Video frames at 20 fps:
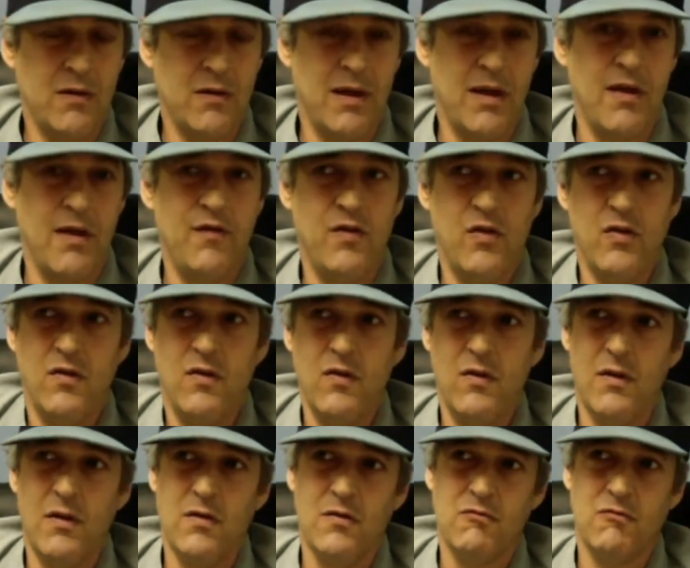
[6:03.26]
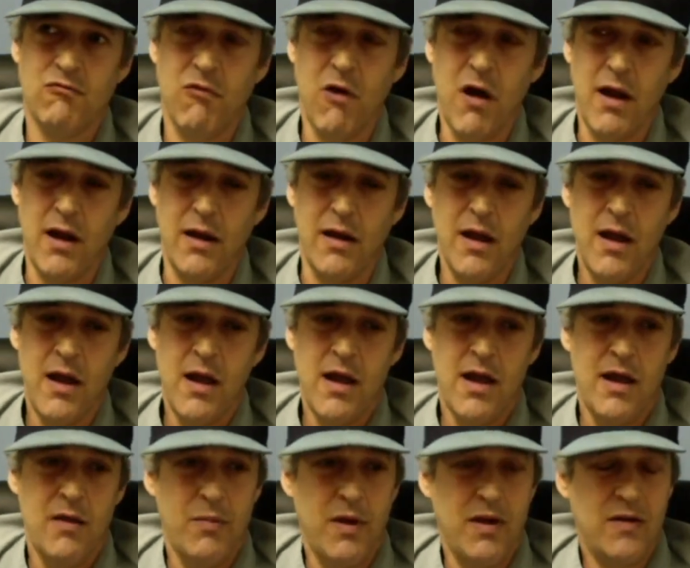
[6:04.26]
if you do this right,
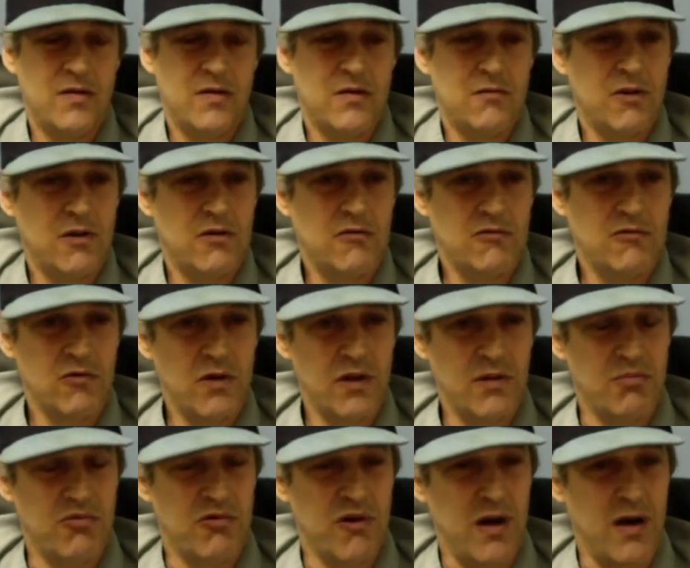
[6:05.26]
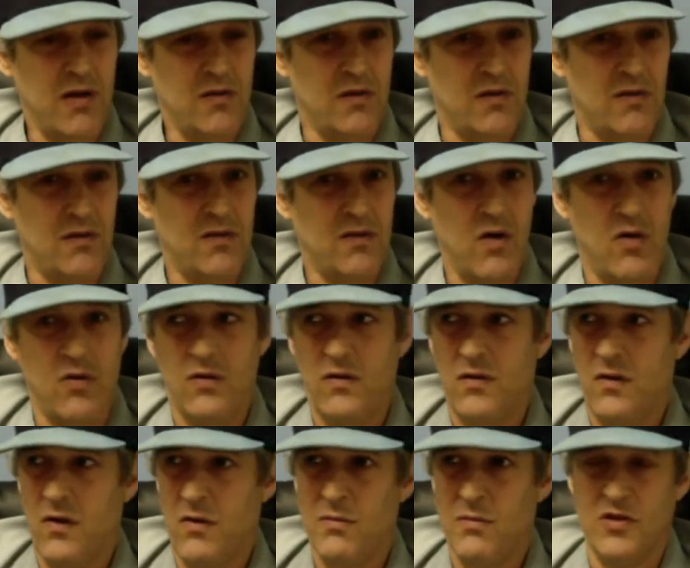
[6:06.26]
it makes the recruiting process go
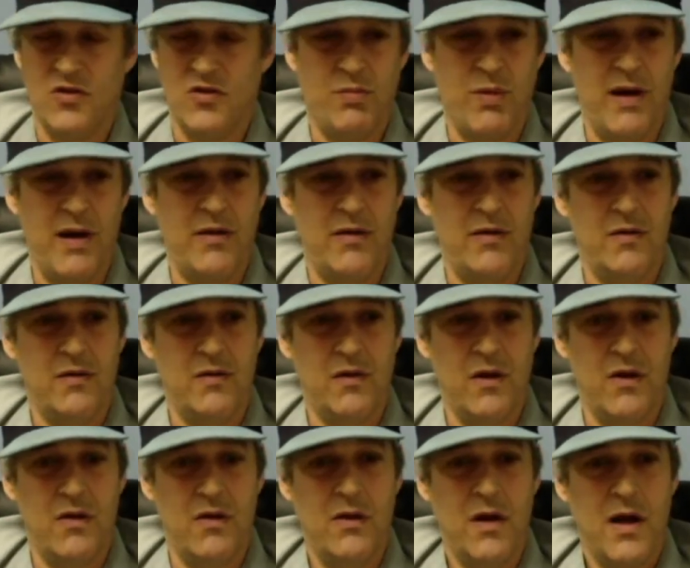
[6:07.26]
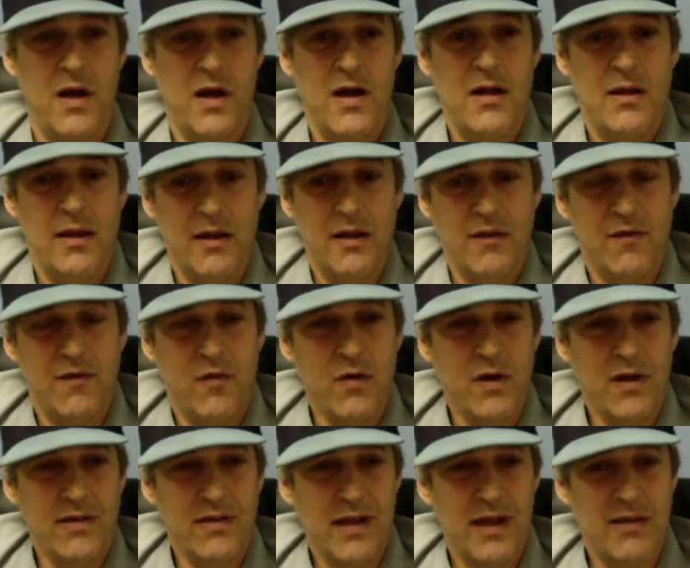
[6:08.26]
so much better. So, like, for
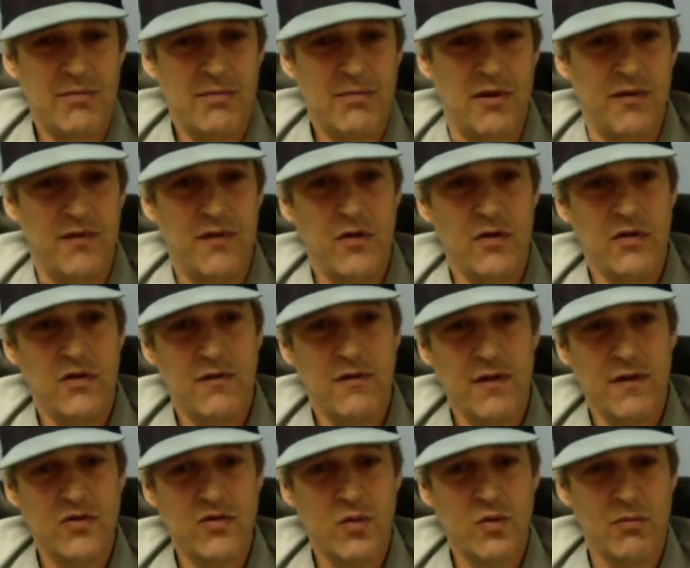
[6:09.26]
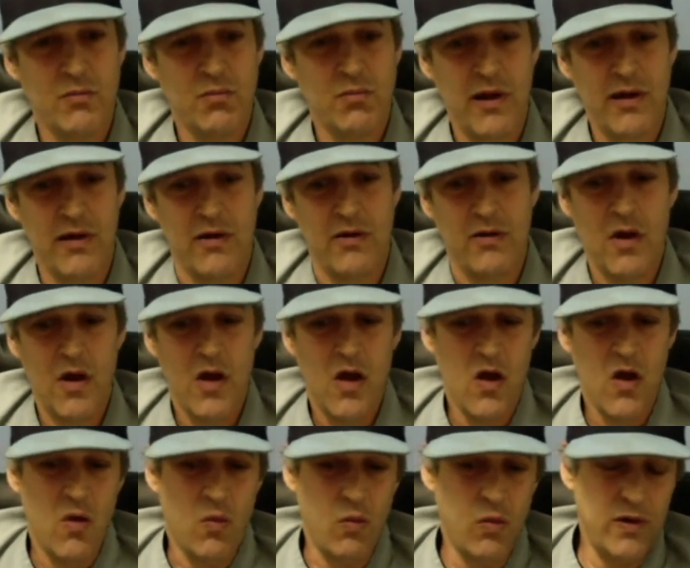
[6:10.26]
example, if you're a Division I player,
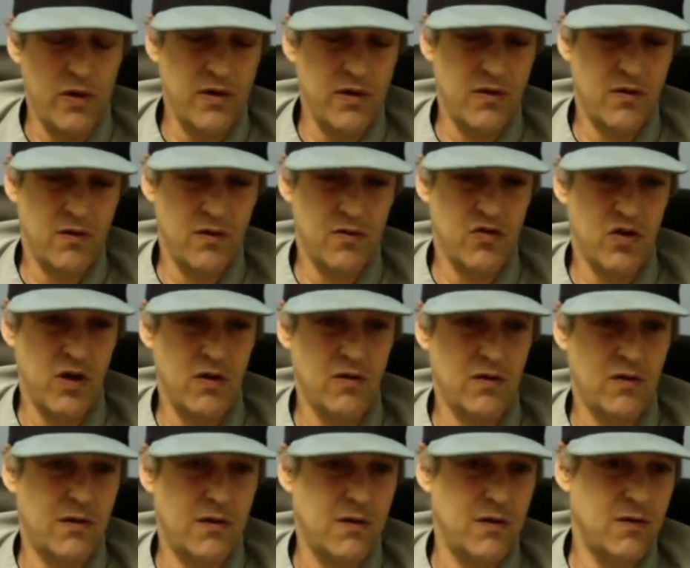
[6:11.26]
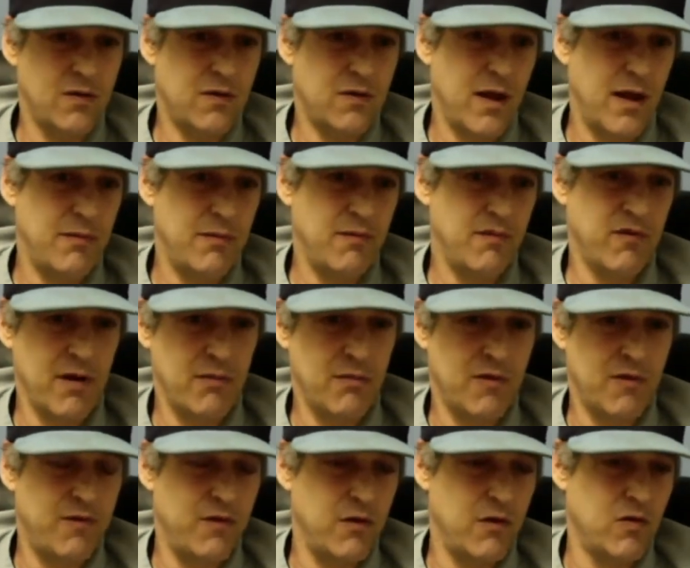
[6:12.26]
wouldn't you suggest at this time frame,
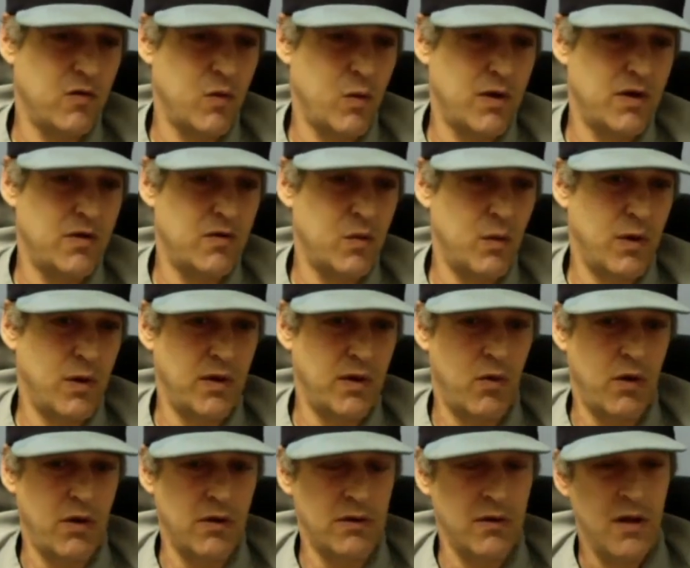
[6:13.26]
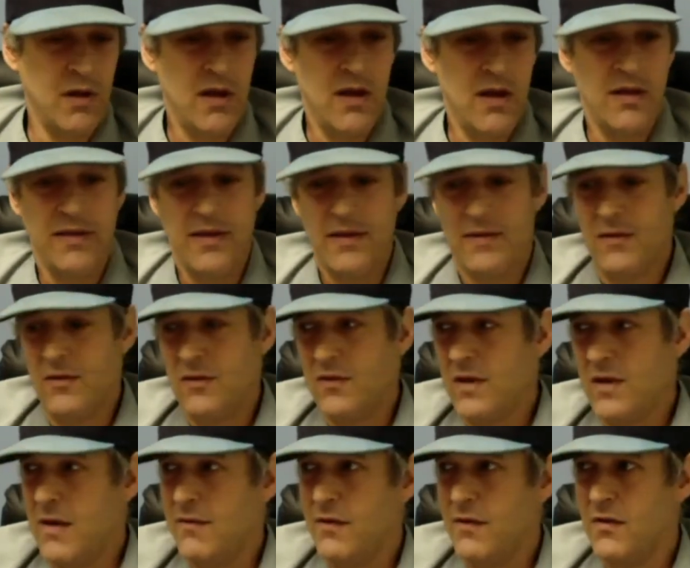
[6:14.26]
if you're 2021, that there's
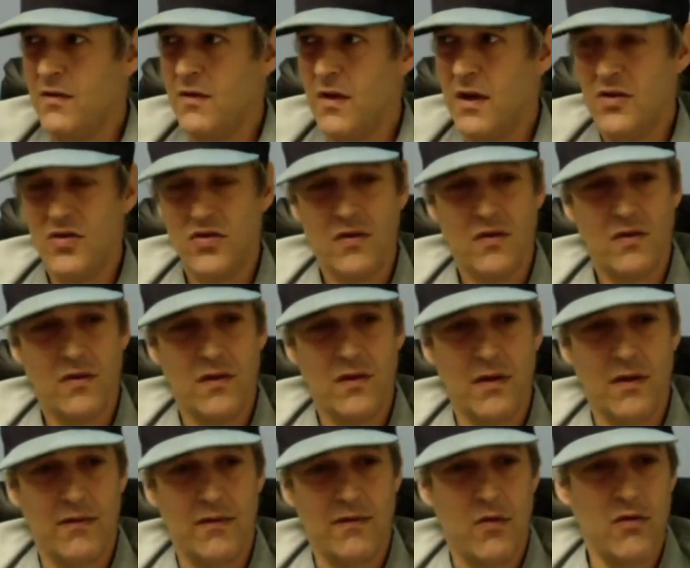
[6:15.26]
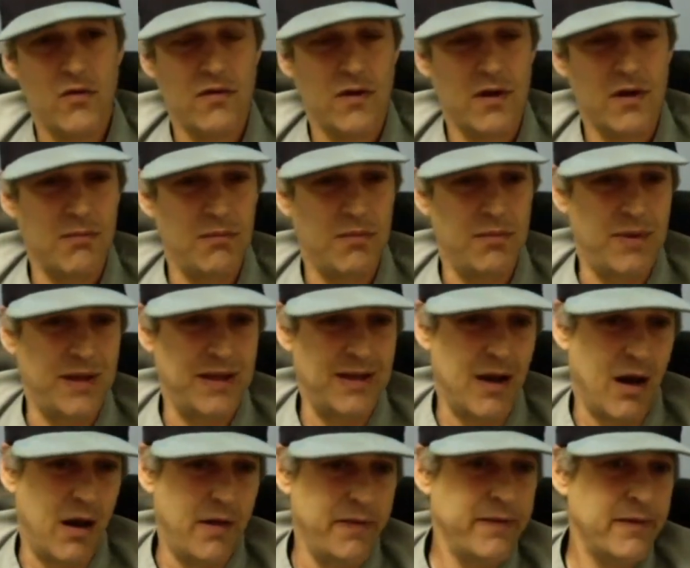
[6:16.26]
conversations that have already begun?